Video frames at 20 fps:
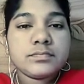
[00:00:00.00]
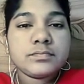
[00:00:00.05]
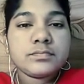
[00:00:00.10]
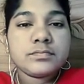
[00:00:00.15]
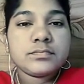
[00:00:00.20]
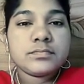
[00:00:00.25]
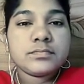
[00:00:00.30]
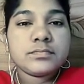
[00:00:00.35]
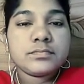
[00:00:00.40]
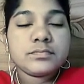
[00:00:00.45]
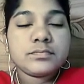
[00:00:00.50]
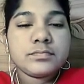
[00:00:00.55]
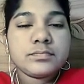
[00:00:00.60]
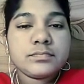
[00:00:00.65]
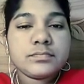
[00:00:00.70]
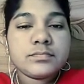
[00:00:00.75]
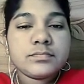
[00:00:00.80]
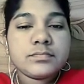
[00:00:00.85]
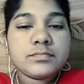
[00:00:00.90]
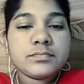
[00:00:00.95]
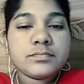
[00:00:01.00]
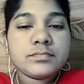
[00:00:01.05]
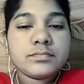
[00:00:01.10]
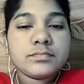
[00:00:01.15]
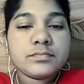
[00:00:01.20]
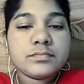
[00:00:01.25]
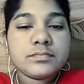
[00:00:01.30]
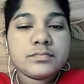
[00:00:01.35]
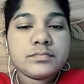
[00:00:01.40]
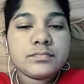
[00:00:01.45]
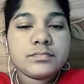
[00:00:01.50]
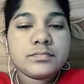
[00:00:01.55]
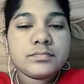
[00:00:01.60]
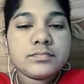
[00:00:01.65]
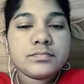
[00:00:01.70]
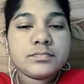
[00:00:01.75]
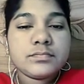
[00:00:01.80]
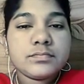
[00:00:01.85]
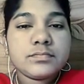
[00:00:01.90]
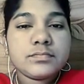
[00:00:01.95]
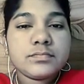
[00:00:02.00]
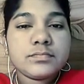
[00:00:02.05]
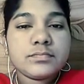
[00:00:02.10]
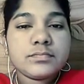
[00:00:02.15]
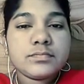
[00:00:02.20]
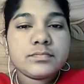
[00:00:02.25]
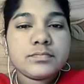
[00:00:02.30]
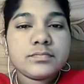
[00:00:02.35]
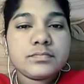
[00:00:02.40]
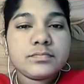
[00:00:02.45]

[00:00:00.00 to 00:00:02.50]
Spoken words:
The person shown says nothing.